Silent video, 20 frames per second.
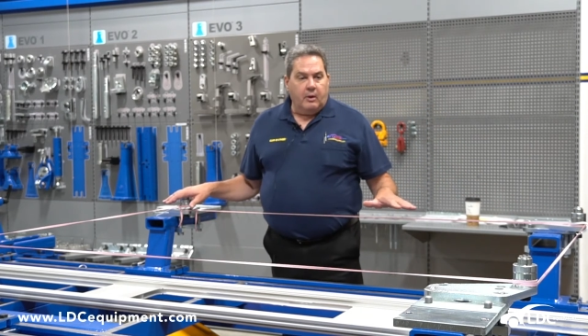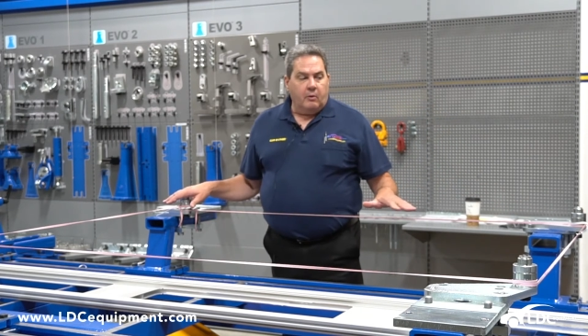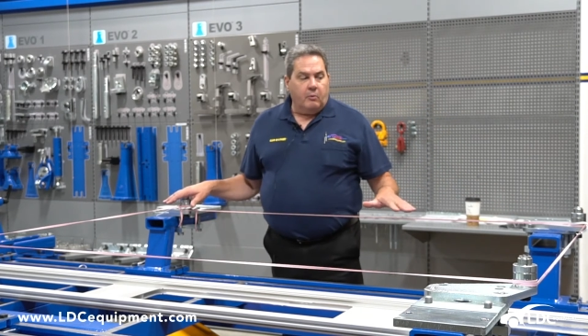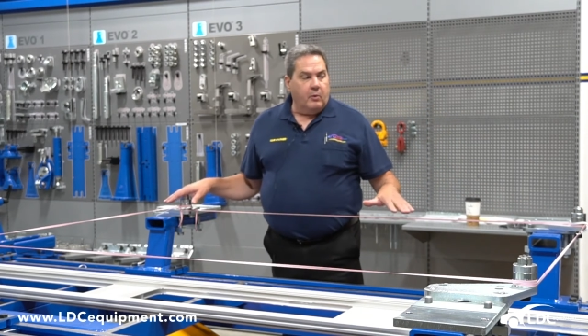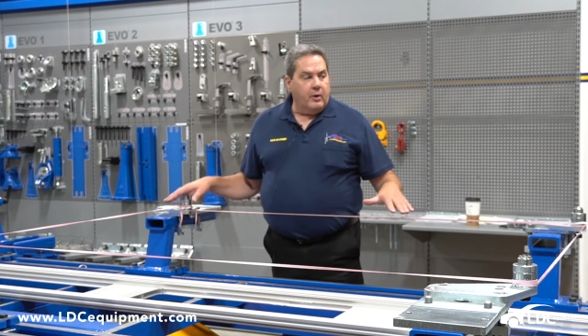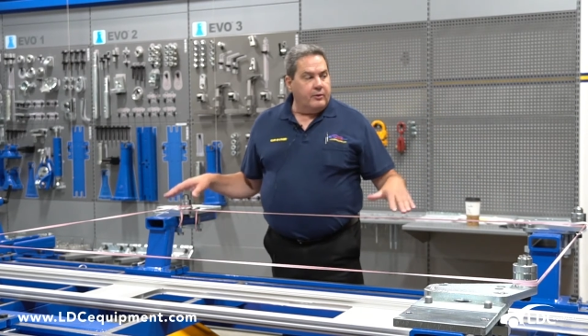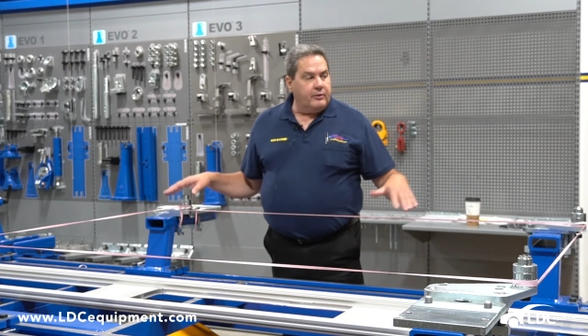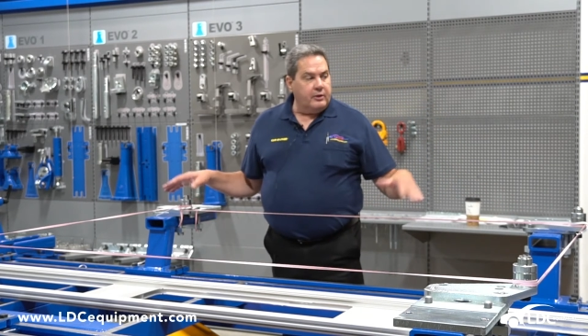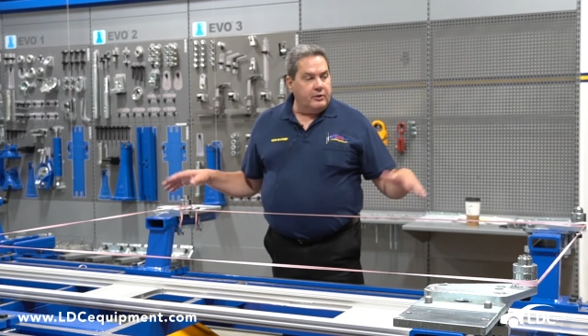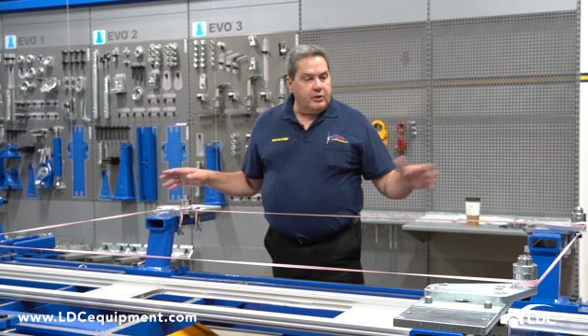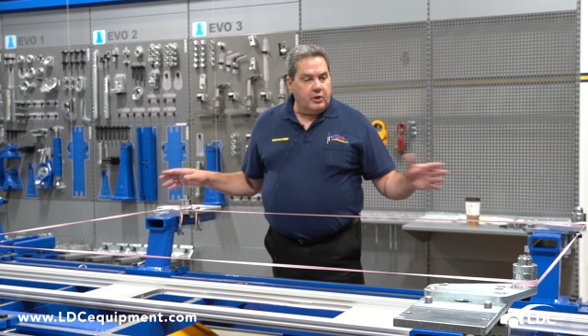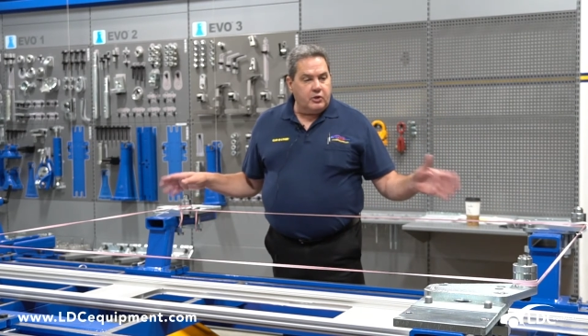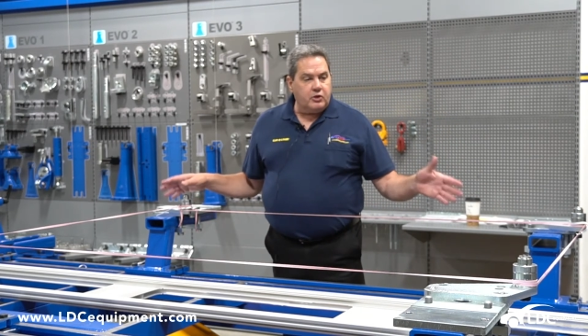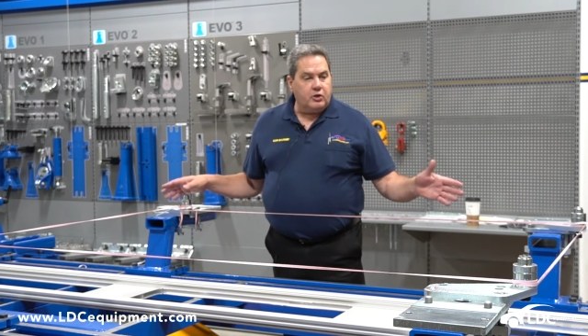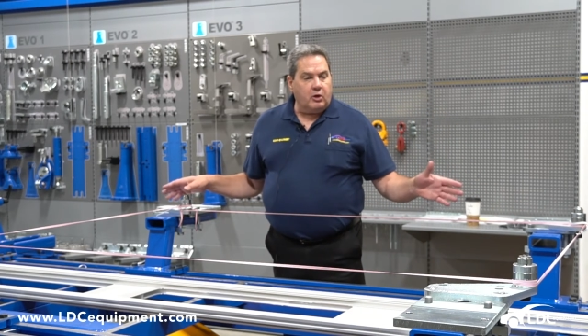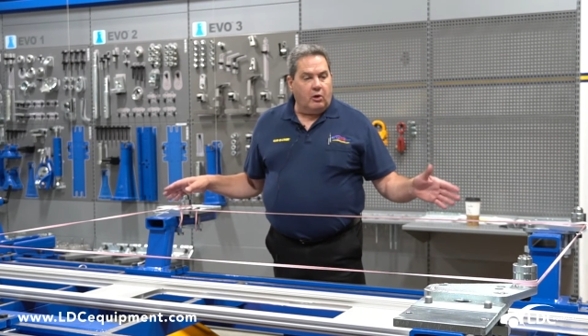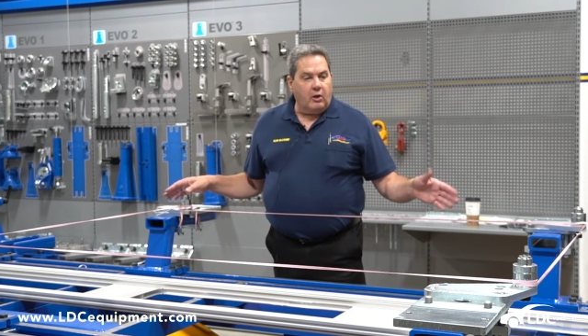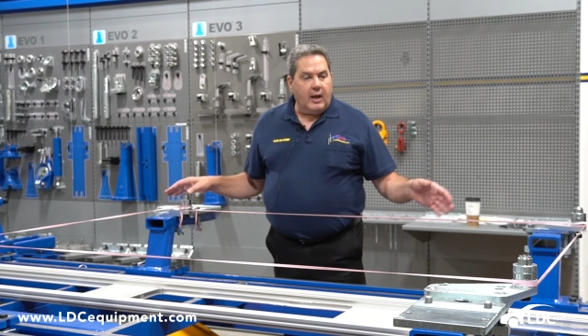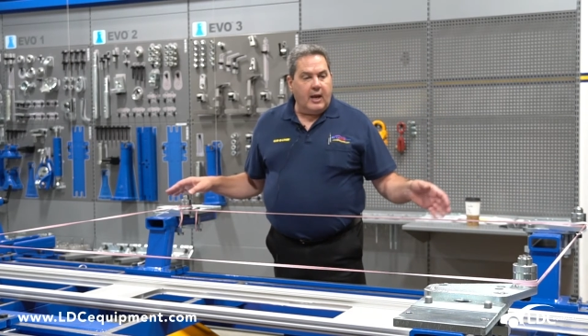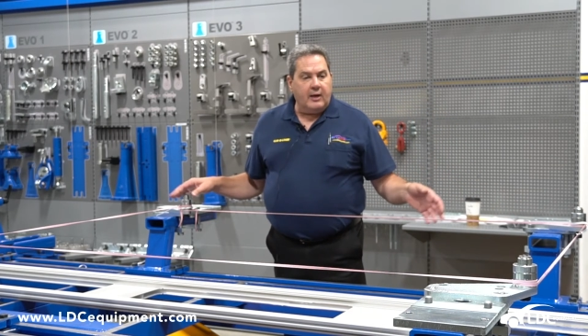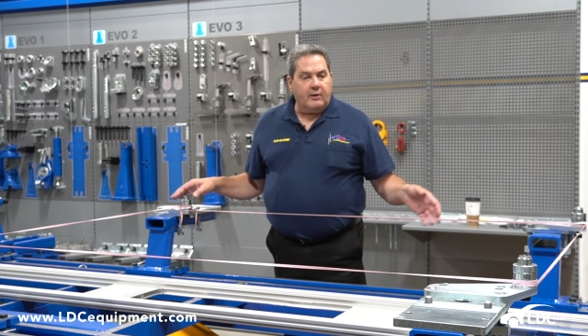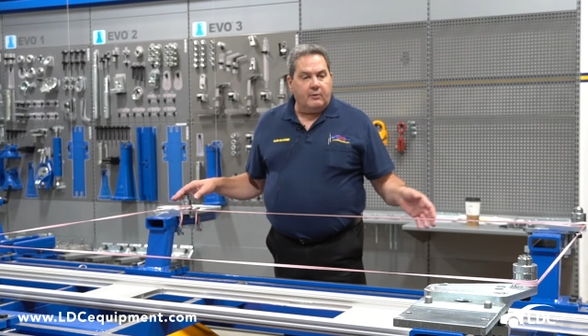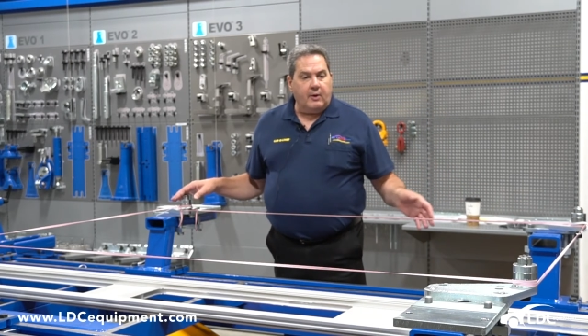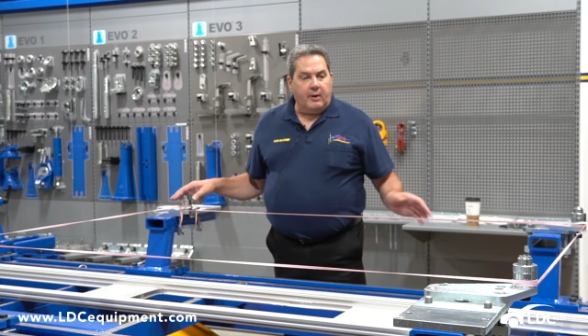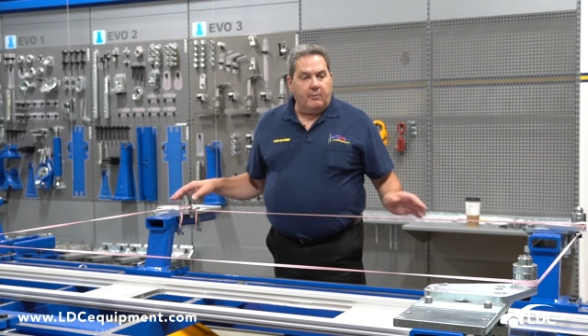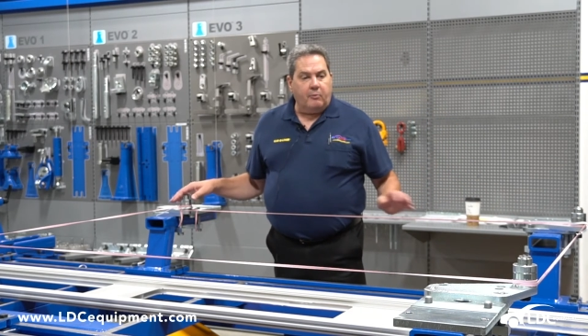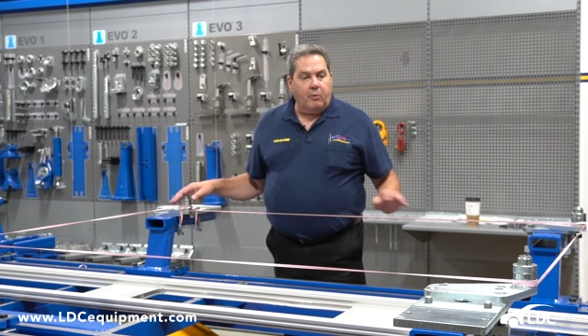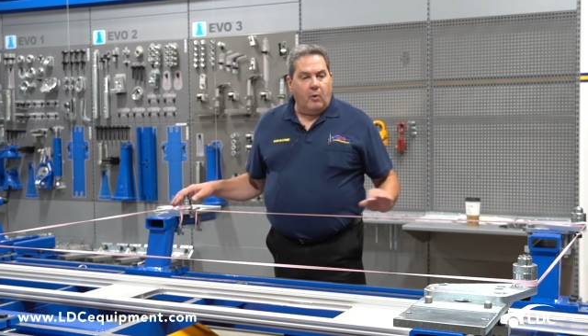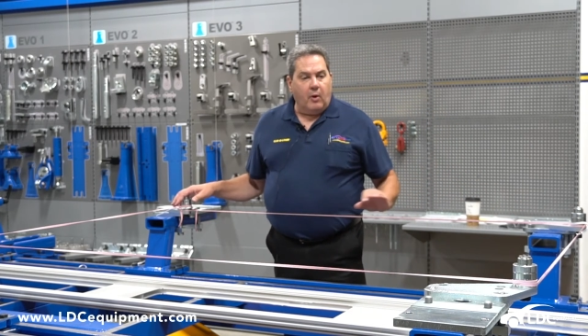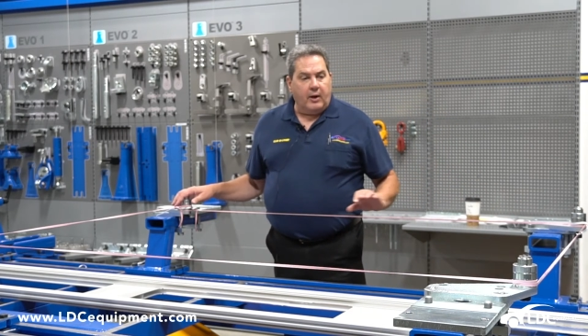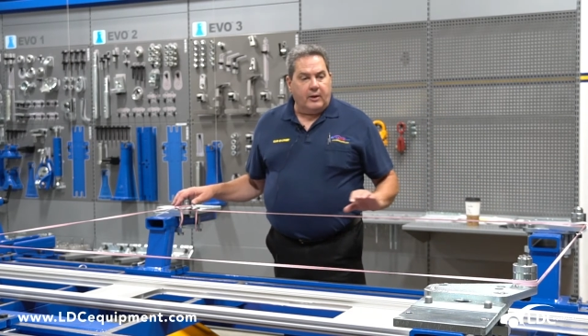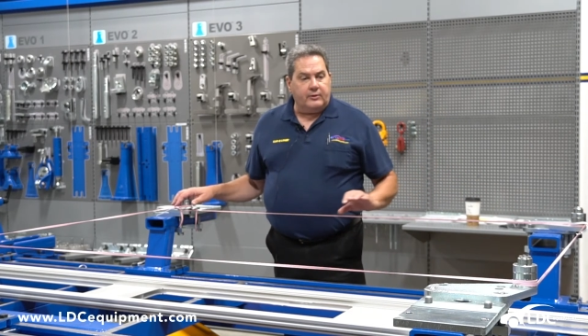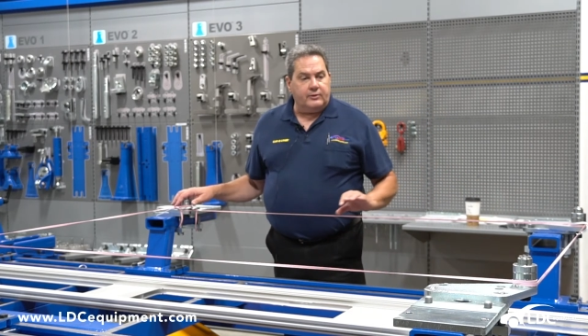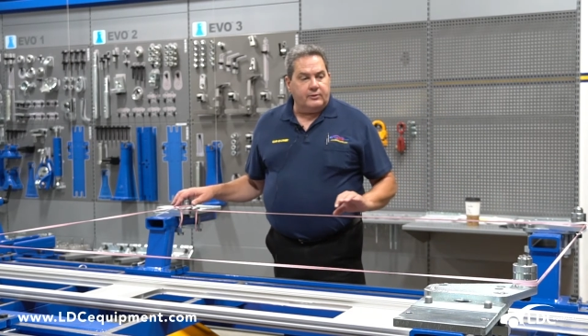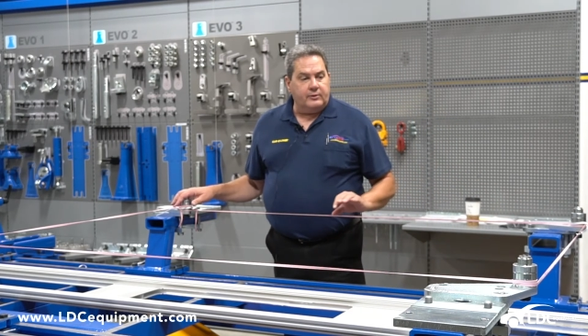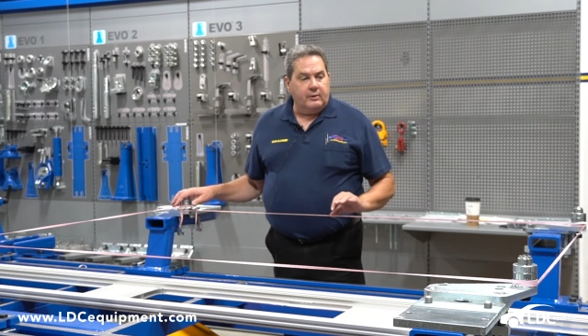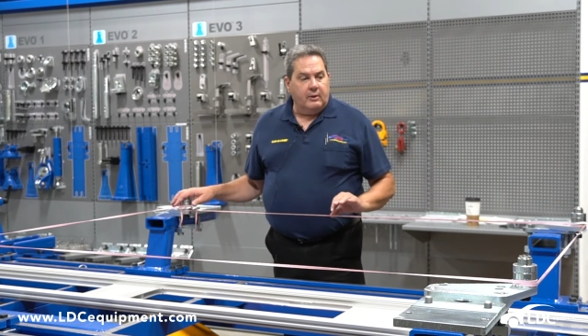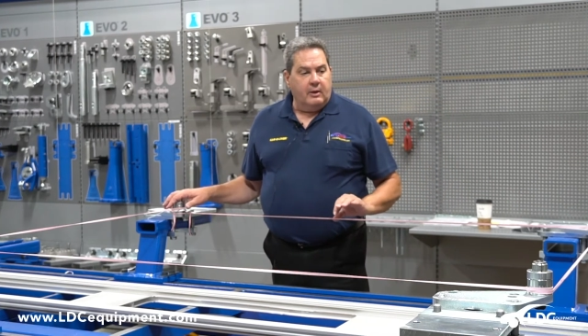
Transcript: with additional anchoring points.